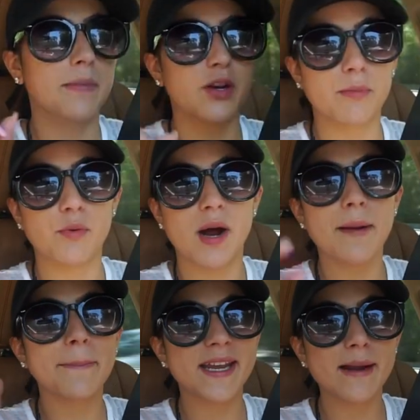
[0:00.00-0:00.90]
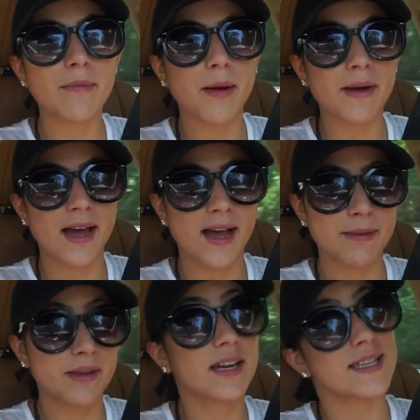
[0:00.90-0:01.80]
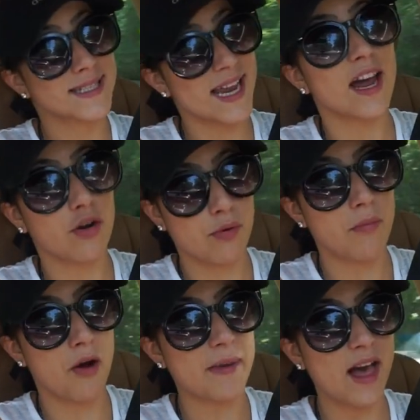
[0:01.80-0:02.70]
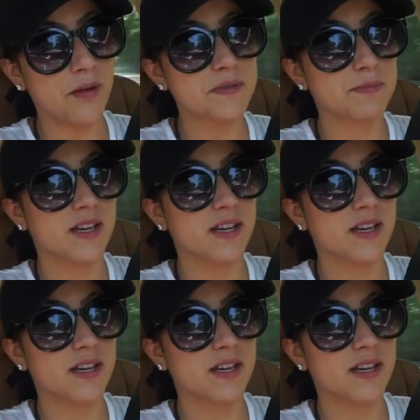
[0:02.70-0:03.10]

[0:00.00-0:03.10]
But number one, being a mom, being a stay-at-home mom helps,